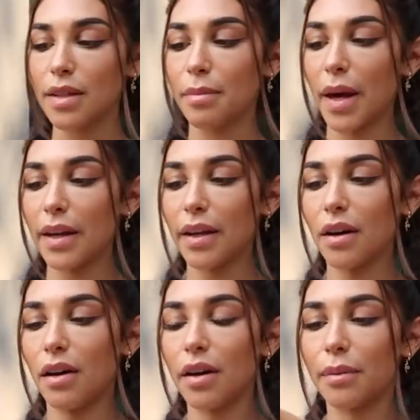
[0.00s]
Depending
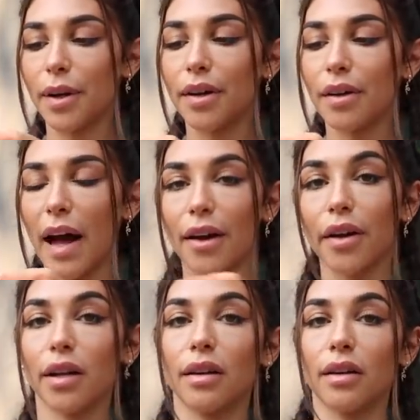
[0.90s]
on how you're
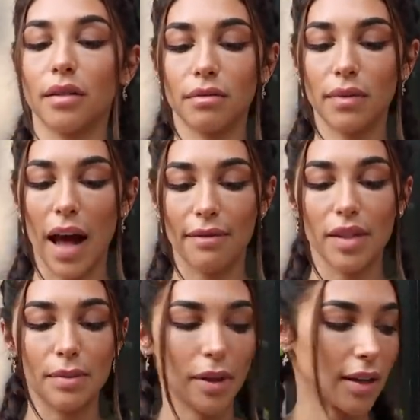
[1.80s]
gonna have
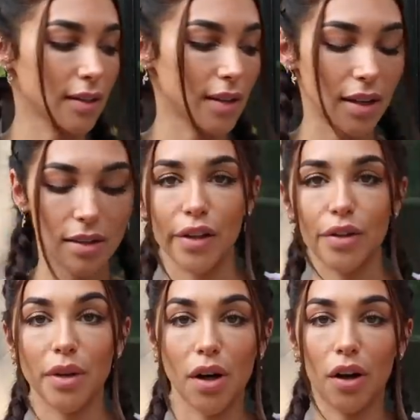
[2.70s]
this plant exist, you can
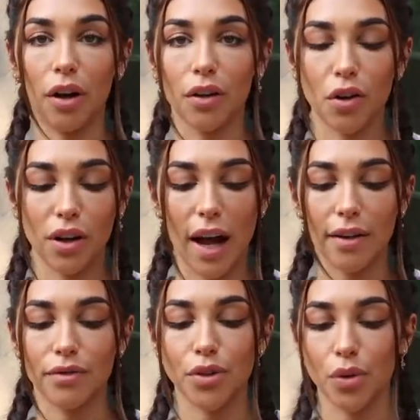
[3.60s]
do it all kind
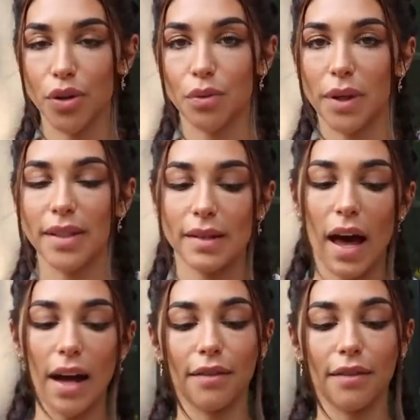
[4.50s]
of towards one side.